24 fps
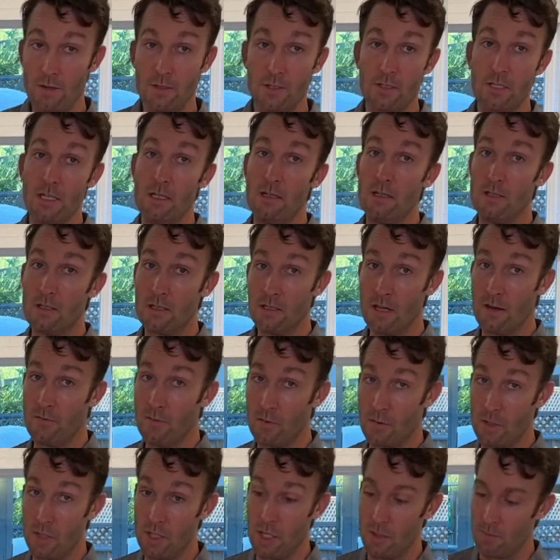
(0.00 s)
I'll just eat this
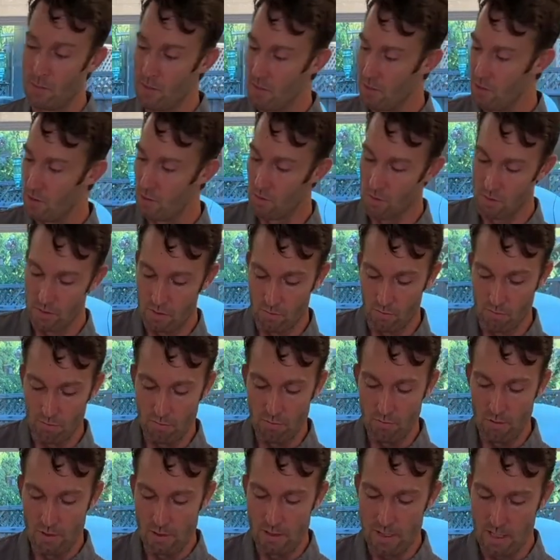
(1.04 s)
stuff with chips too.
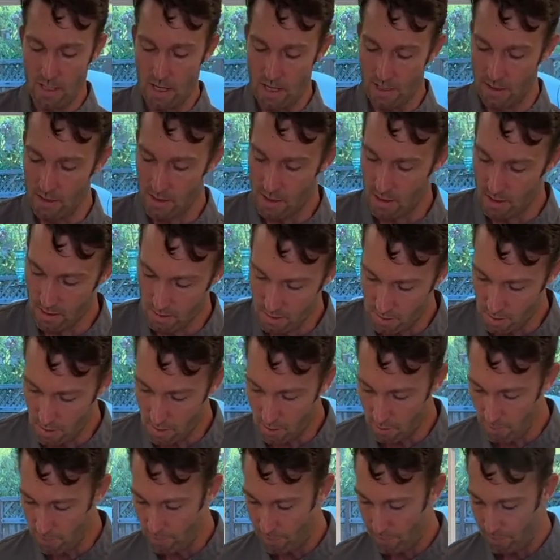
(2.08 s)
It's really nice on
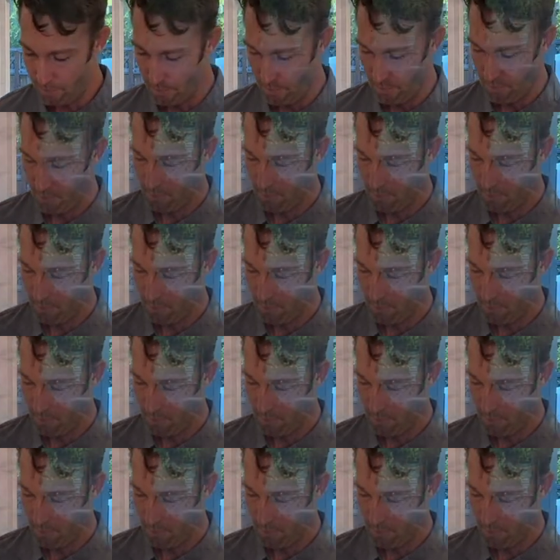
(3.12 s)
its own.